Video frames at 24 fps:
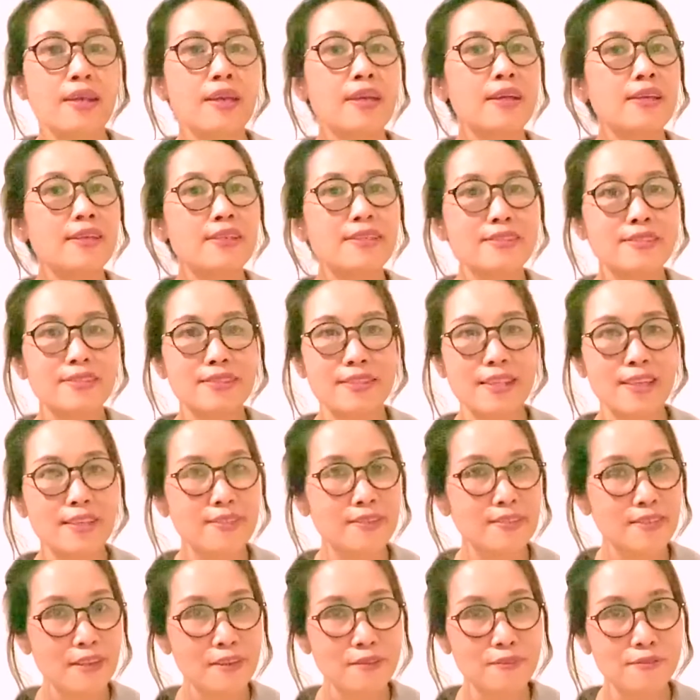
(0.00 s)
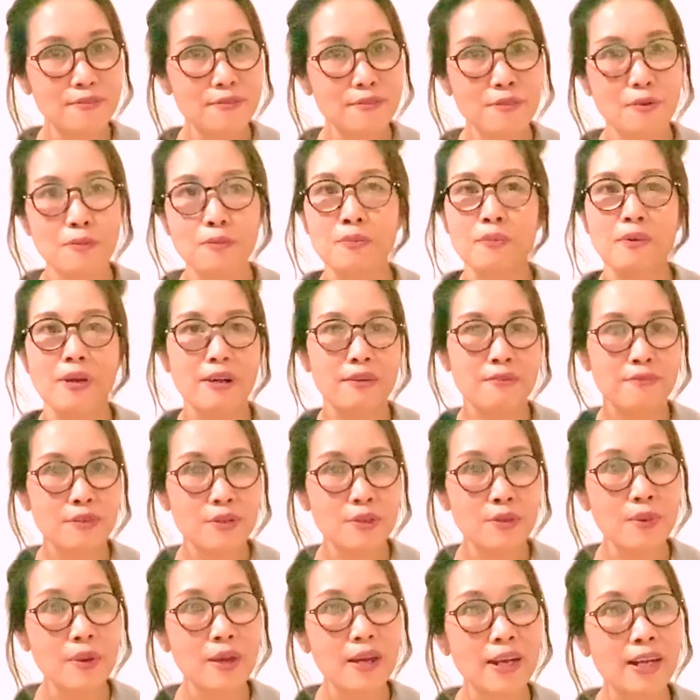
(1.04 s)
Stay safe wherever
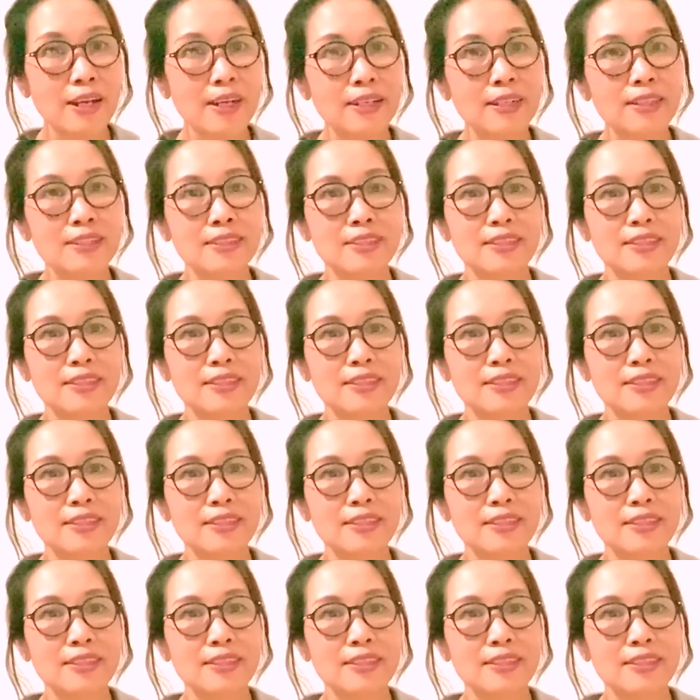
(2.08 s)
you are.